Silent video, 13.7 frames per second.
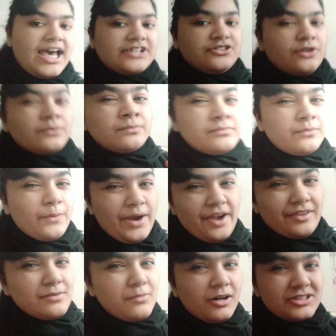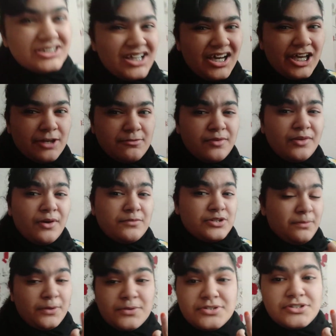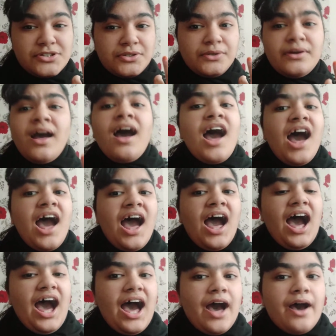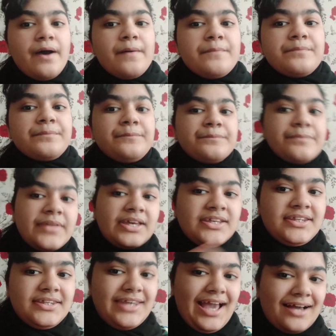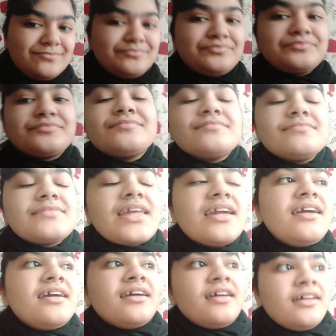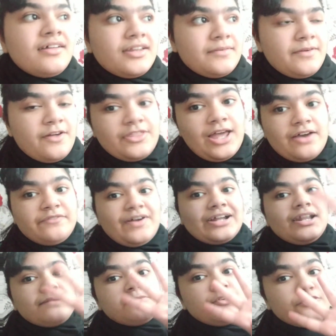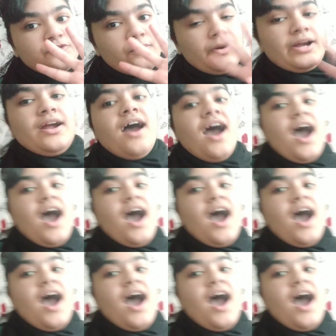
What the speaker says: I don't wear them all the time, even though I'm supposed to. Yeah. Now, fact number four.